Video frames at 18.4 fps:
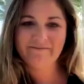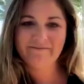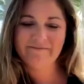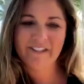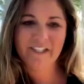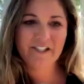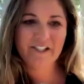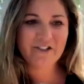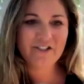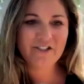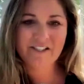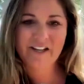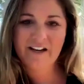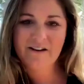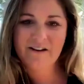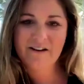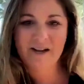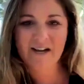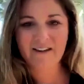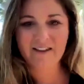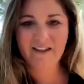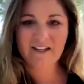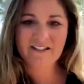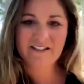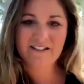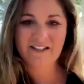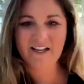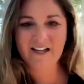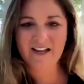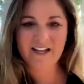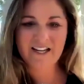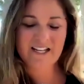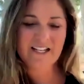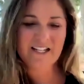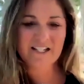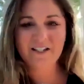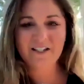it'll just kind of make things
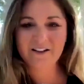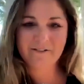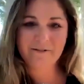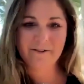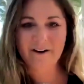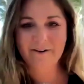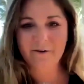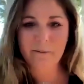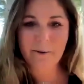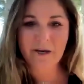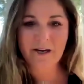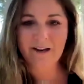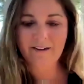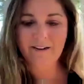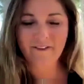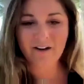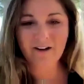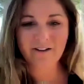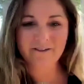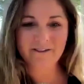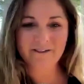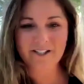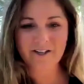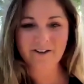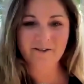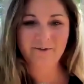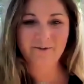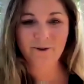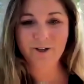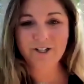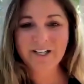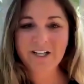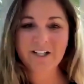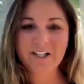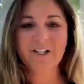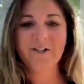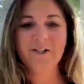easier for everybody involved. So we're
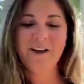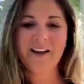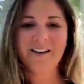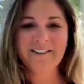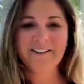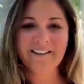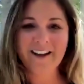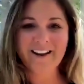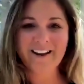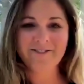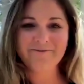here to do that today.